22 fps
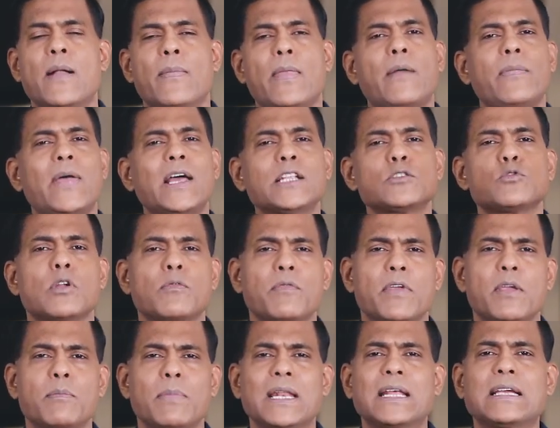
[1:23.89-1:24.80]
Now that's what
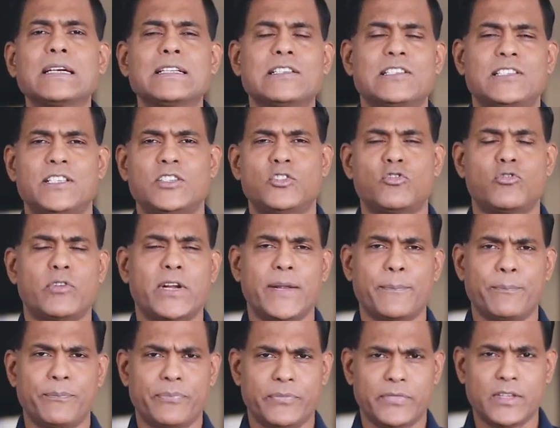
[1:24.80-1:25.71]
we've been
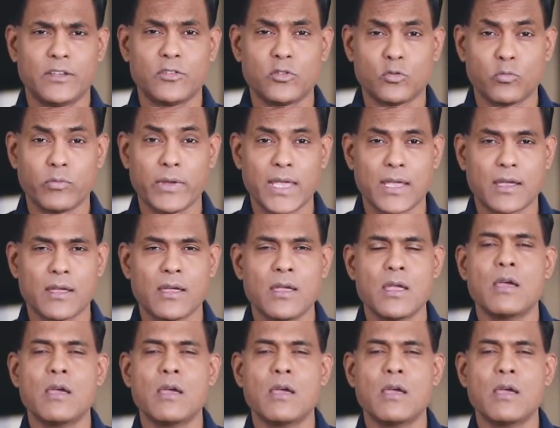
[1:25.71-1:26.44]
considering this week.